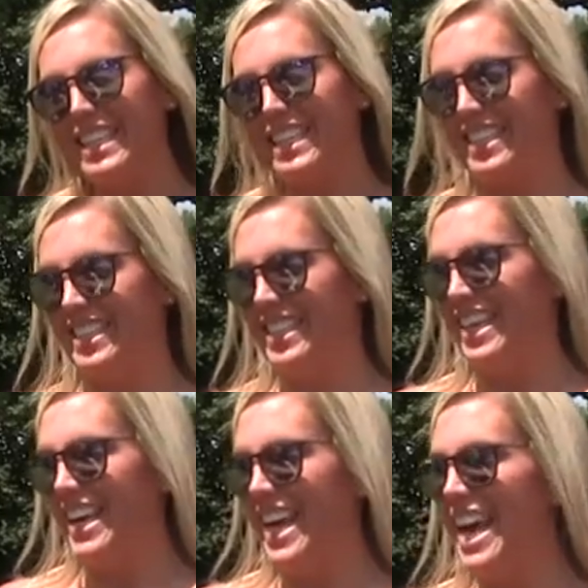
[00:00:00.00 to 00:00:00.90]
in,
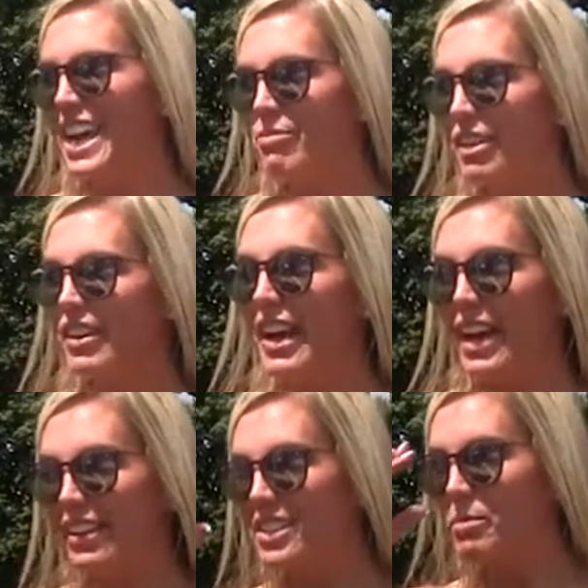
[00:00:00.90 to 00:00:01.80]
and
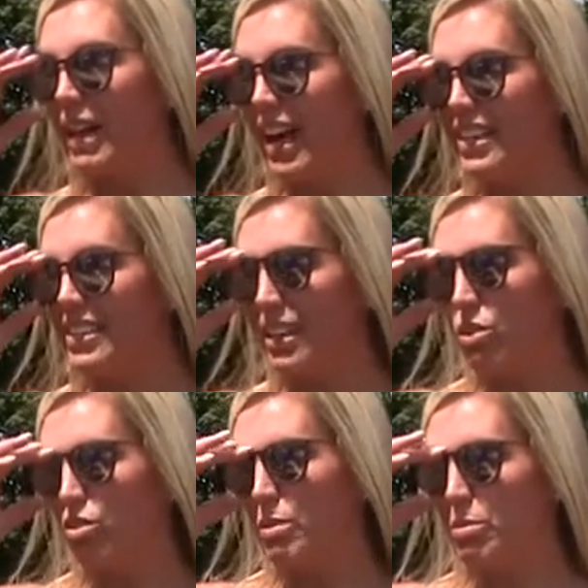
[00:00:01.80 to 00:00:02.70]
I like to be honest, and I
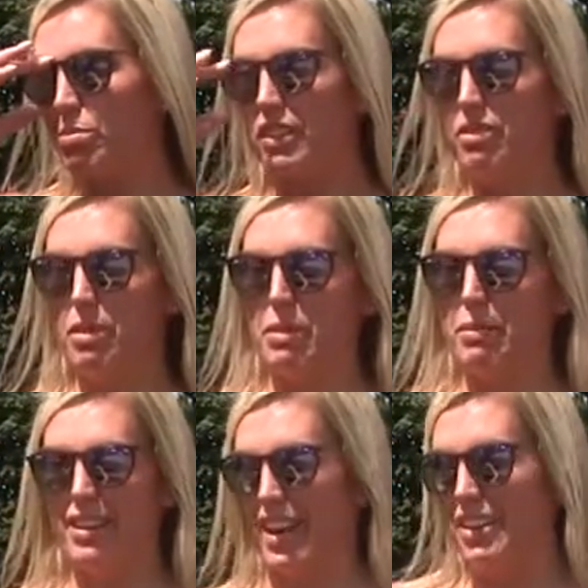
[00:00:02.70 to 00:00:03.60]
don't know if people believe me, but
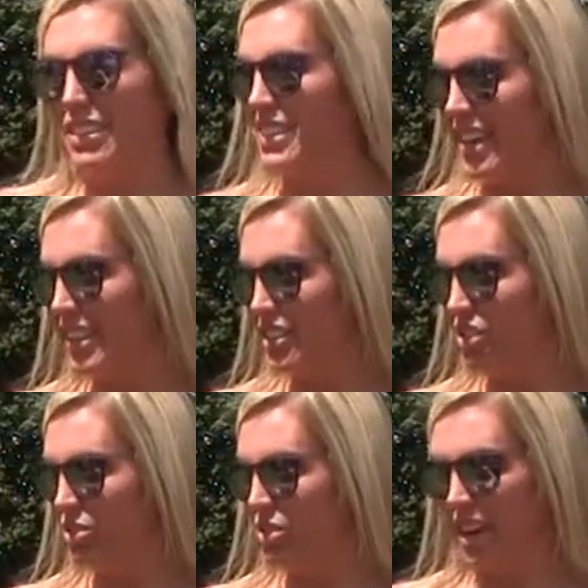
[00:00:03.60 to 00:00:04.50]
I'm like, I have anxiety
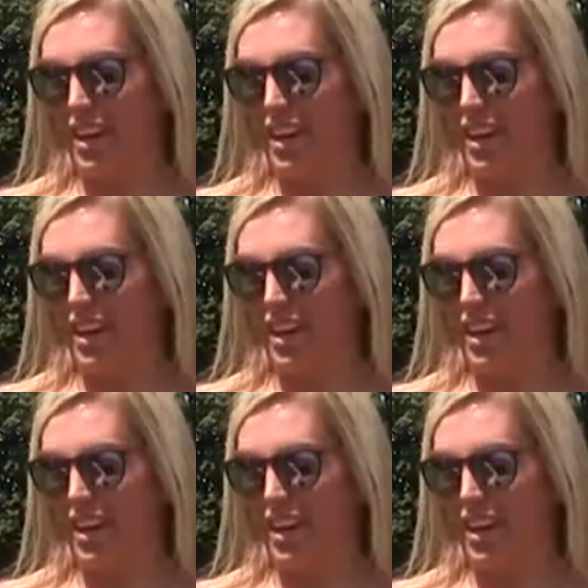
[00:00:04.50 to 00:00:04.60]
issues.